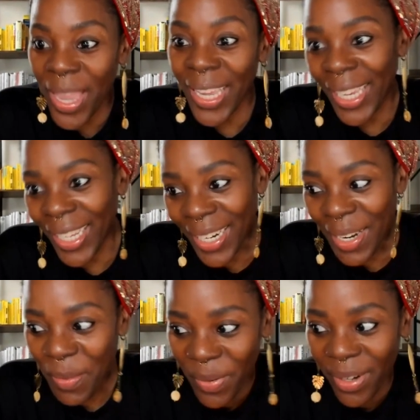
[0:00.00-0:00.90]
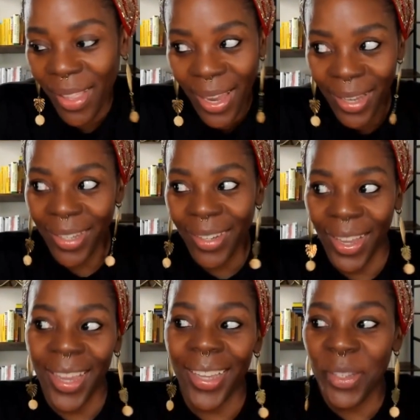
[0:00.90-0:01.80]
make it appear like,
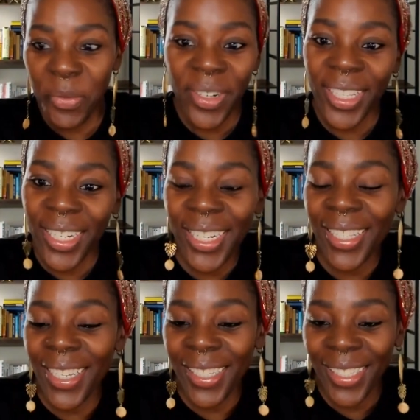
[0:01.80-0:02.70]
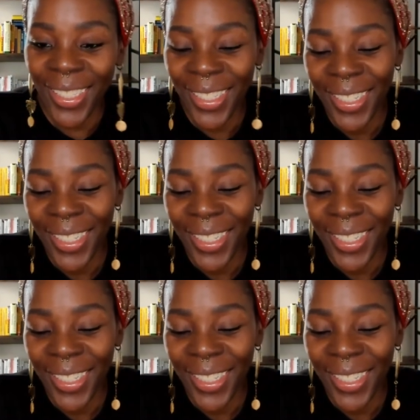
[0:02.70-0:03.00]
okay, you really need this.